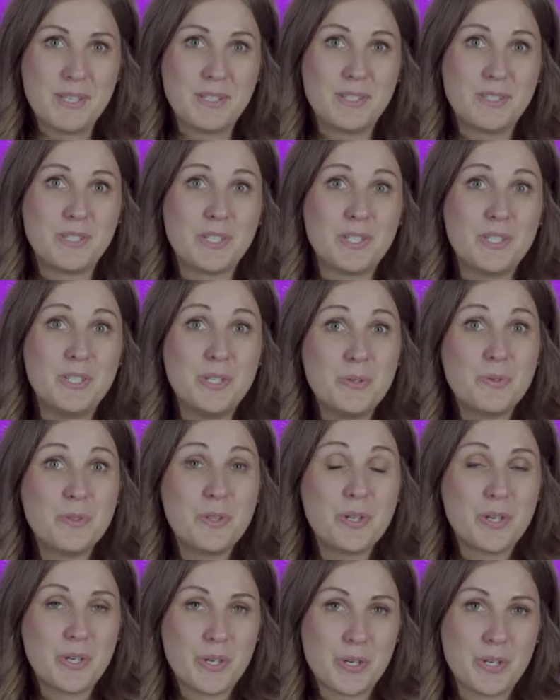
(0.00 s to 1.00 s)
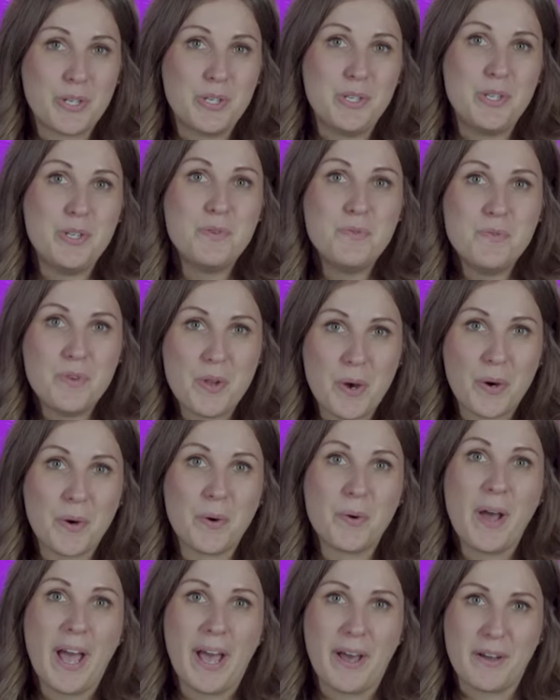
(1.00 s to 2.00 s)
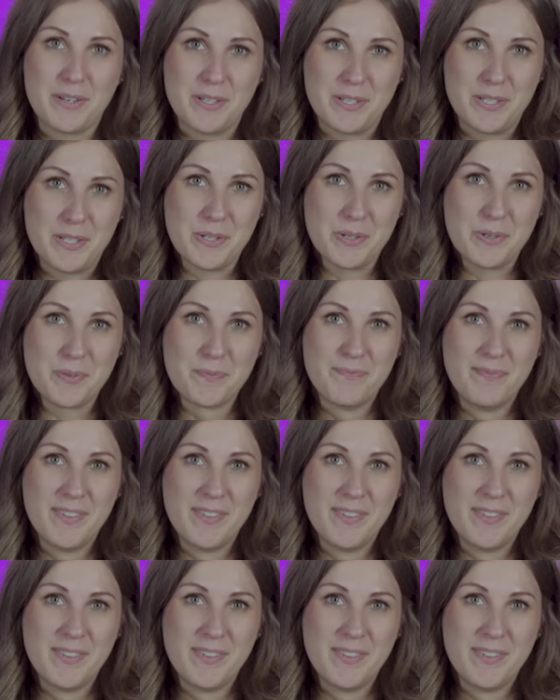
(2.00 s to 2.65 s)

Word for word: is to do the good you know how to do,